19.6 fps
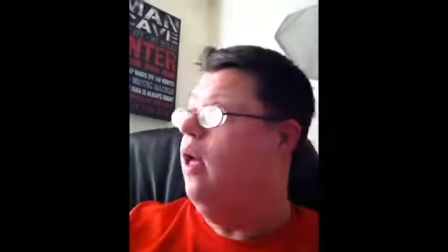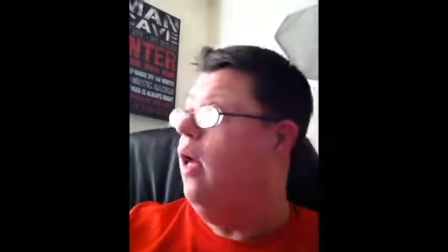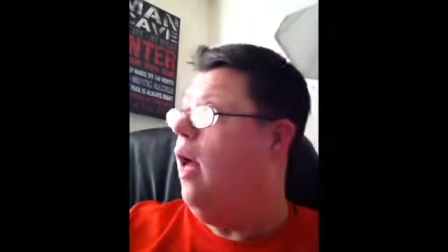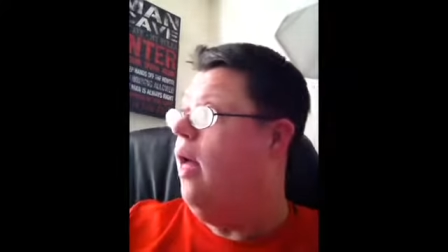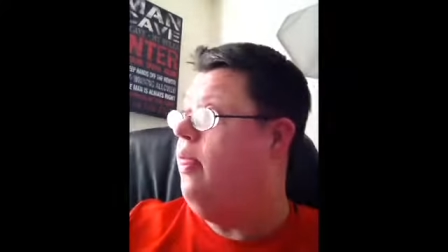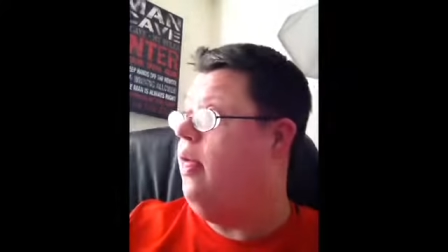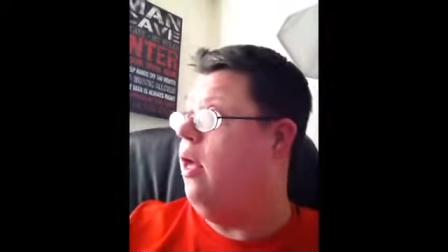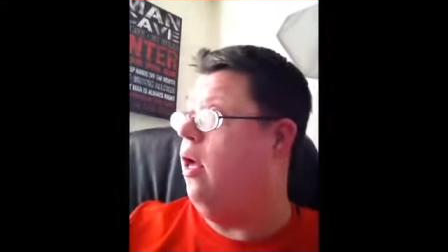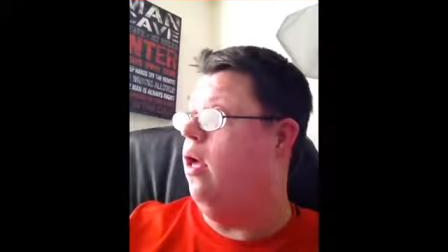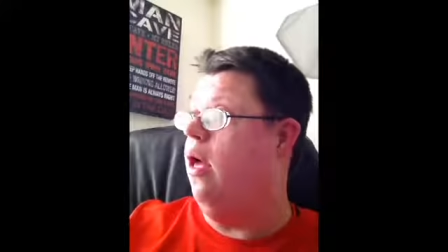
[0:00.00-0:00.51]

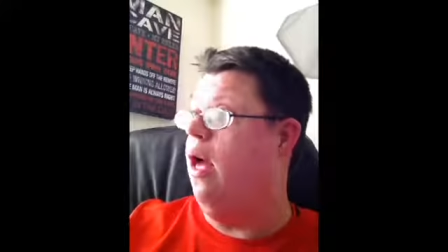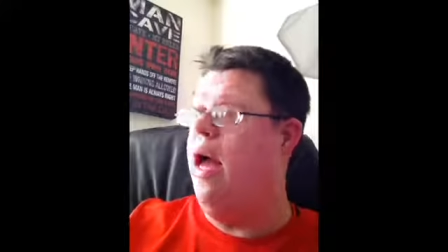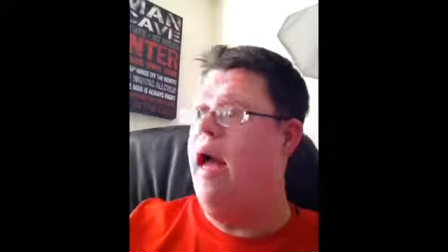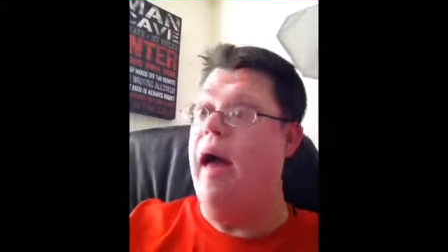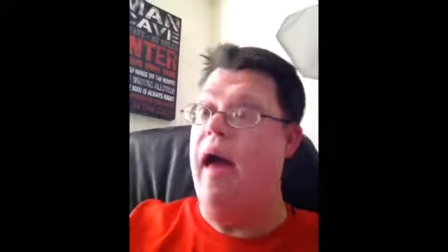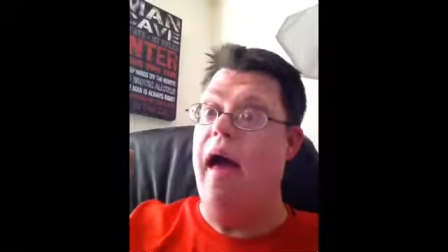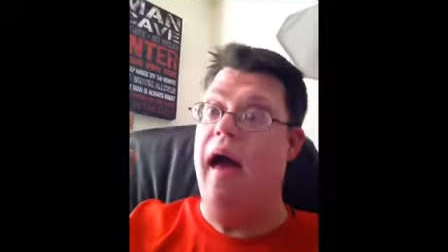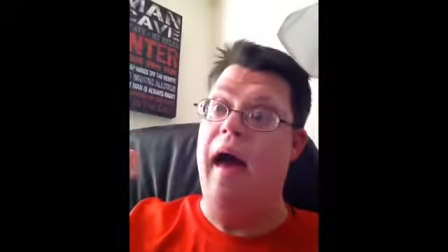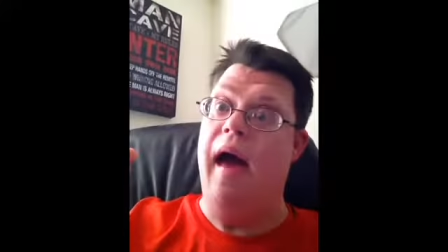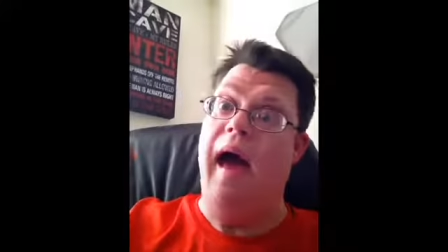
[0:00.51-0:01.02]
and they
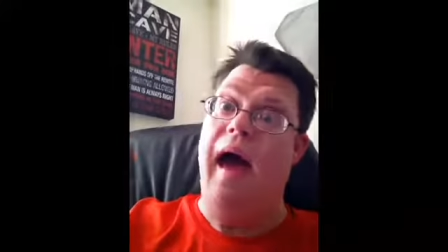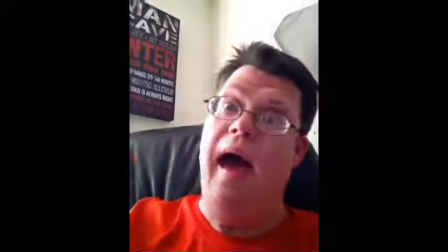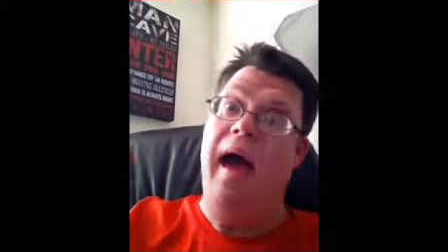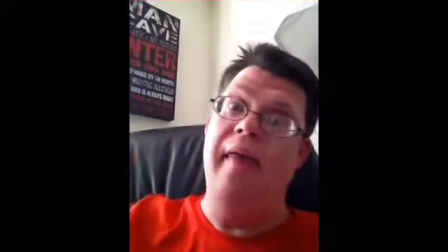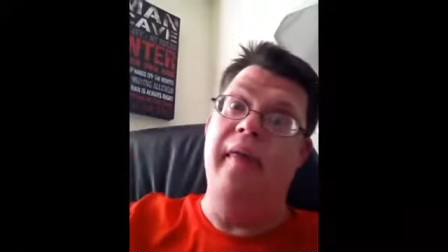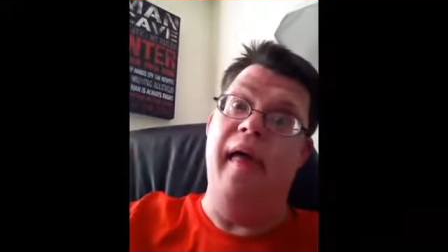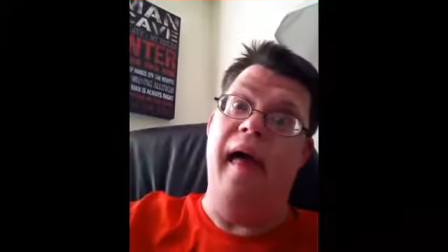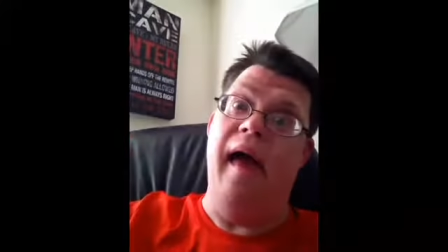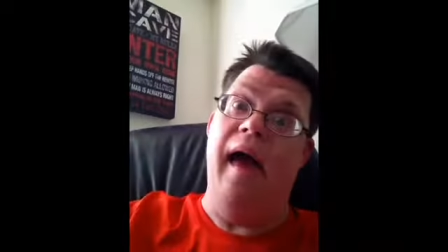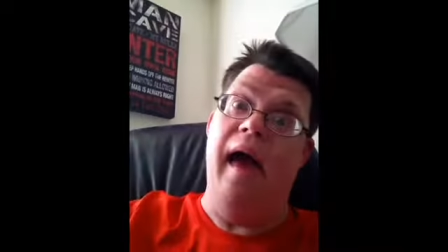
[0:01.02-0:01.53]

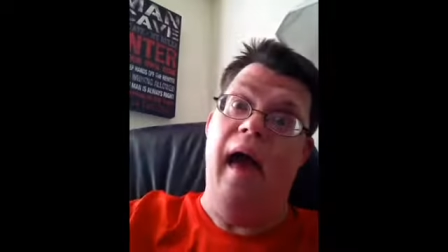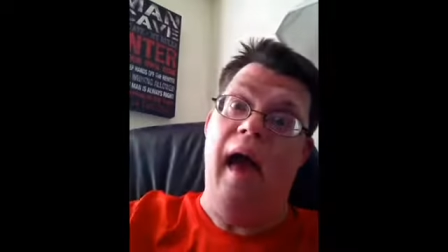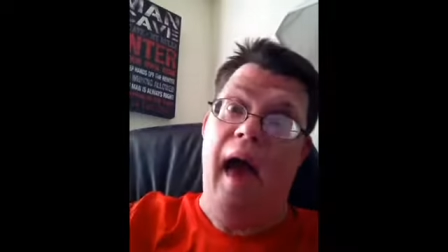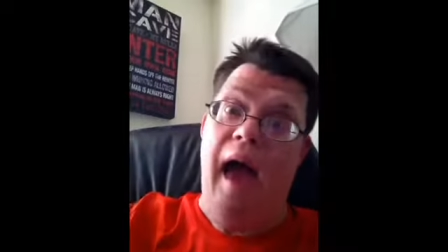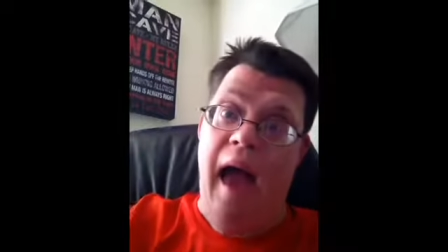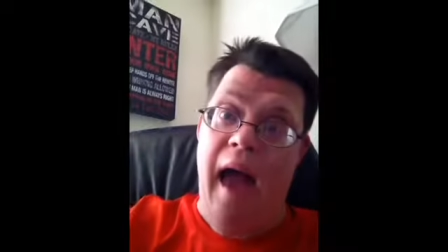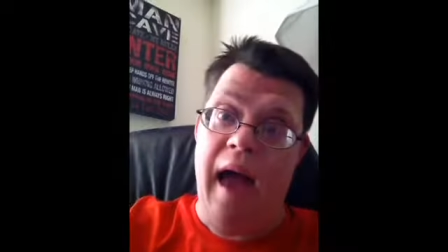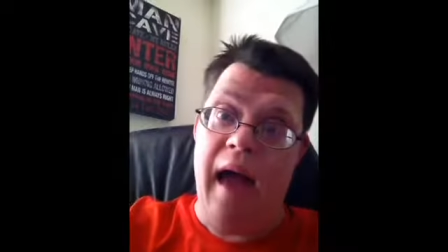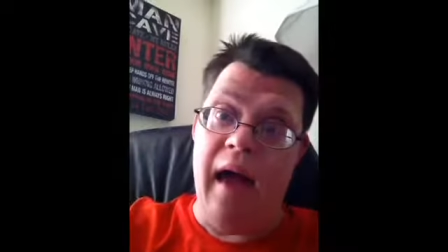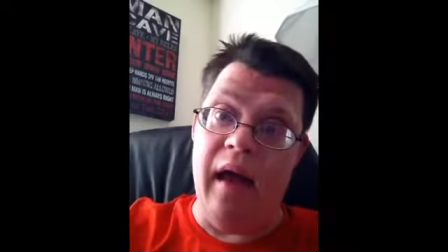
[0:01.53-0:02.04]
and
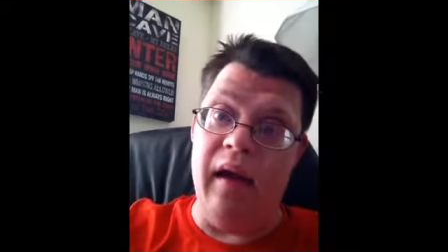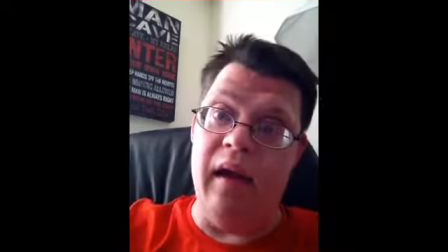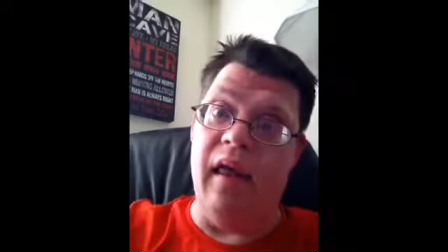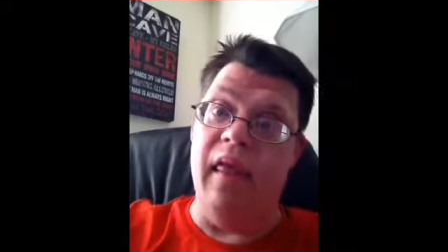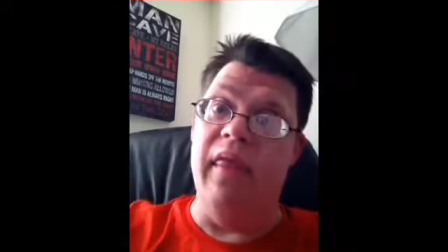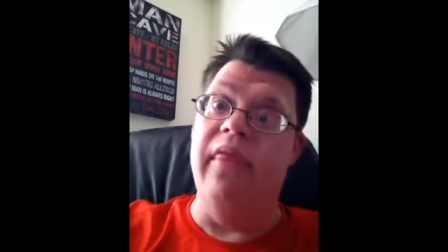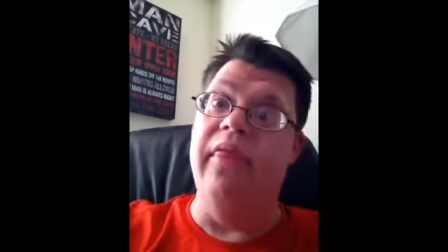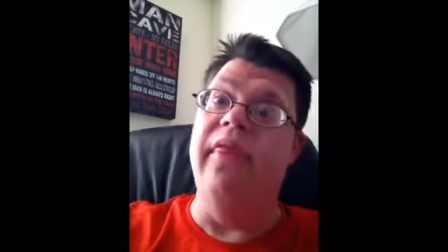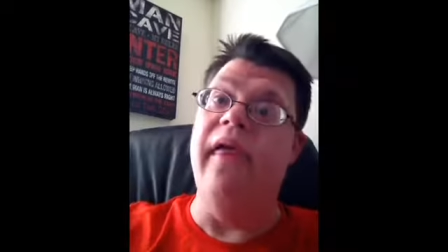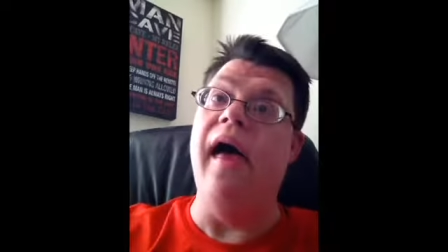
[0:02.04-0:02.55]
and
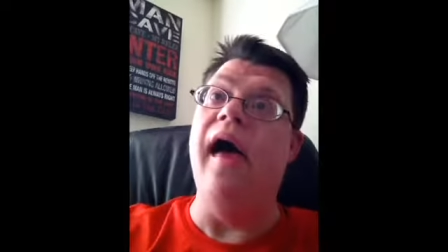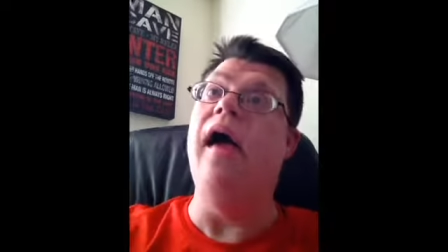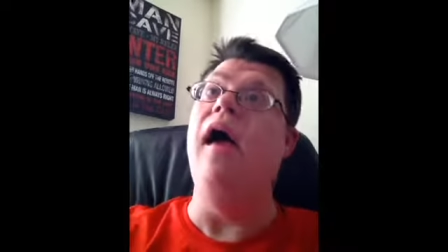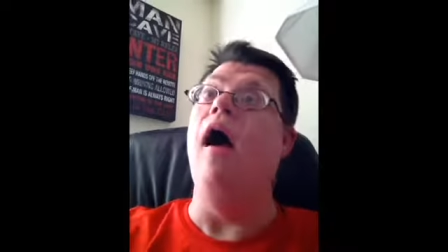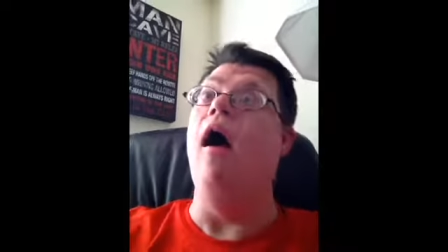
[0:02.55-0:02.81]
they